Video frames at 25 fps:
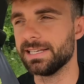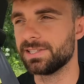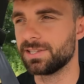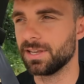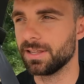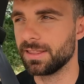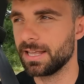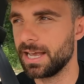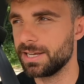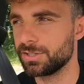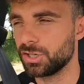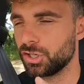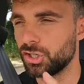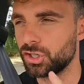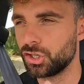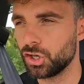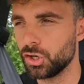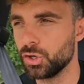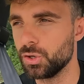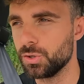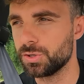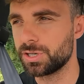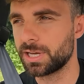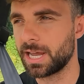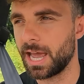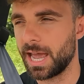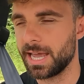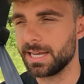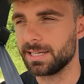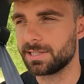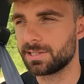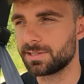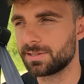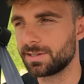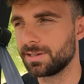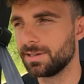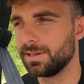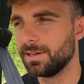is that there's a huge
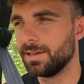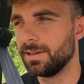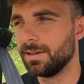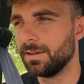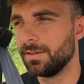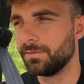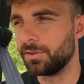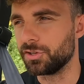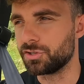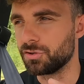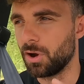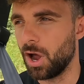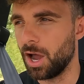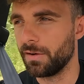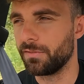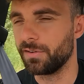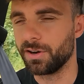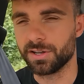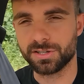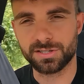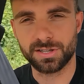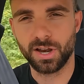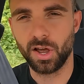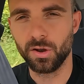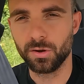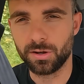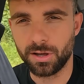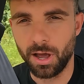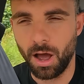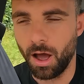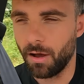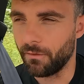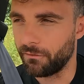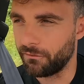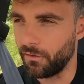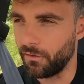case for driving a slow car